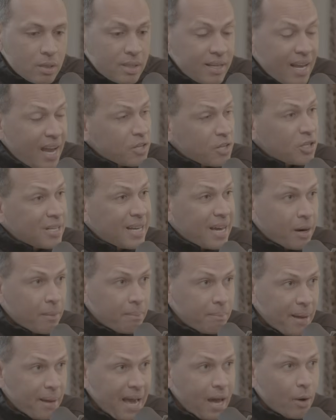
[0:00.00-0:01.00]
He actually got
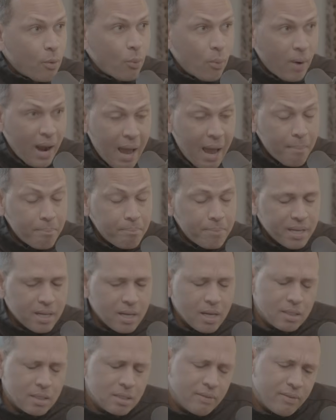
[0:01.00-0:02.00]
a bad rap
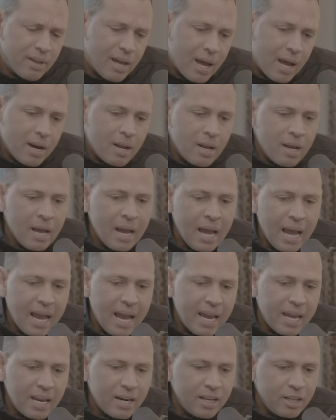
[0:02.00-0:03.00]
because of that.
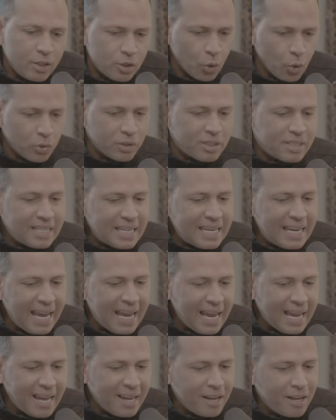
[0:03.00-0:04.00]
And he told us
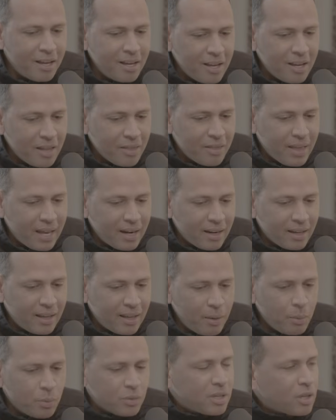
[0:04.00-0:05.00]
today that
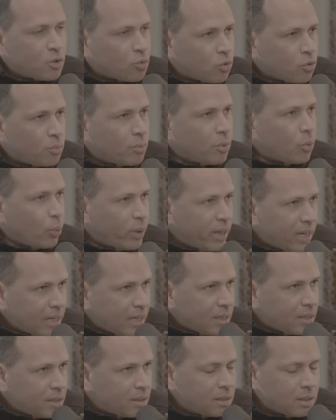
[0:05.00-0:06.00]
he was in his room
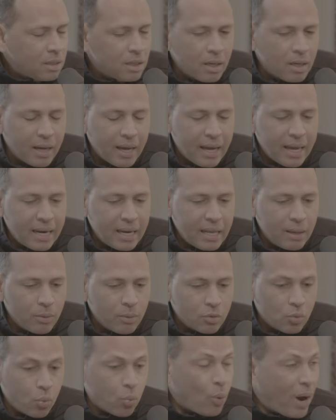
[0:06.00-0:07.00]
reading and he
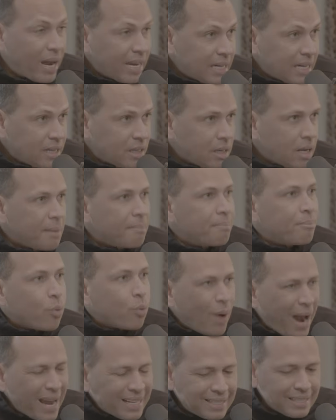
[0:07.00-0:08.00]
was writing and
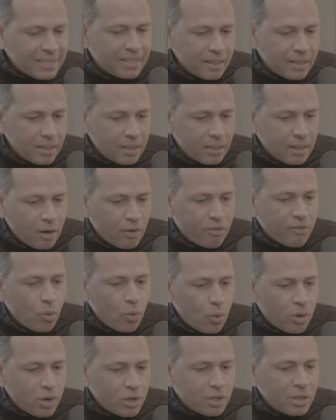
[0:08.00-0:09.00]
practicing. And of
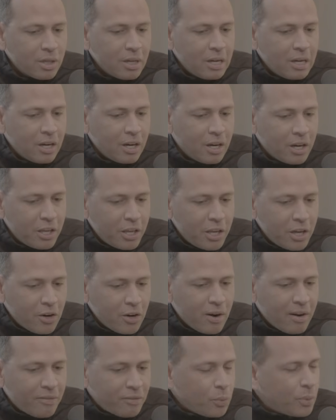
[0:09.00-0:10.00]
course, a
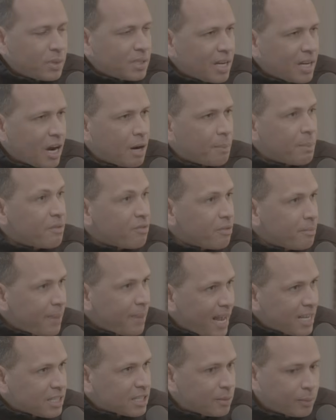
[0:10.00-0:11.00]
year after retirement from
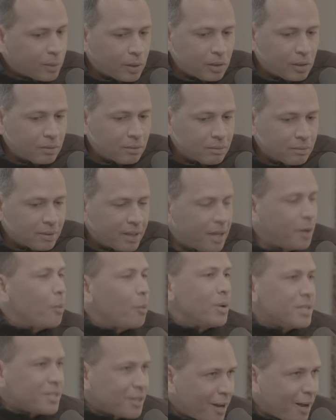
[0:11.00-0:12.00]
basketball, he
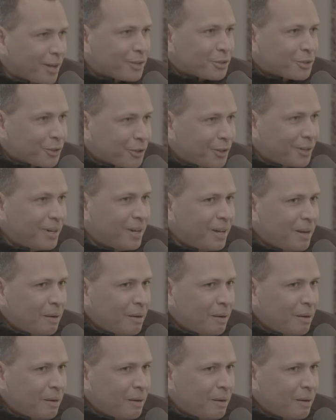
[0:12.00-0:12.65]
wins an Oscar.